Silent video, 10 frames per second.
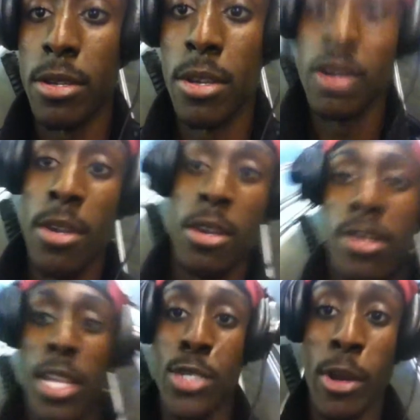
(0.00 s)
That's why I
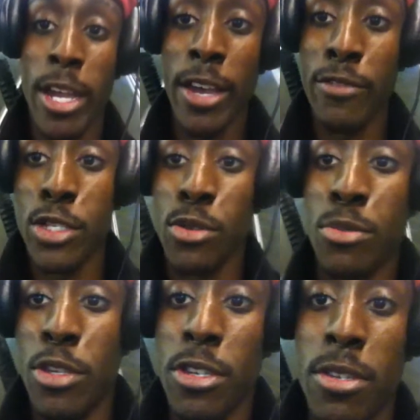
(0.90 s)
have this with me.
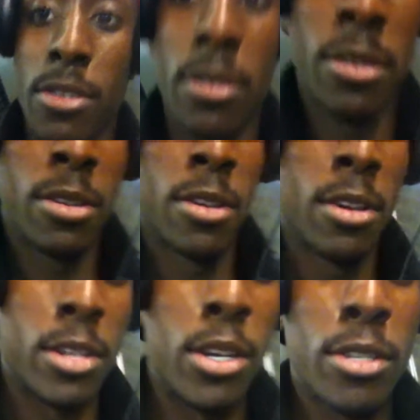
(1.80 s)
No, it's
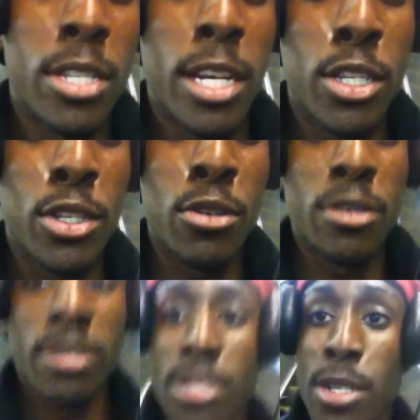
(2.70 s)
not a sword, it's an umbrella.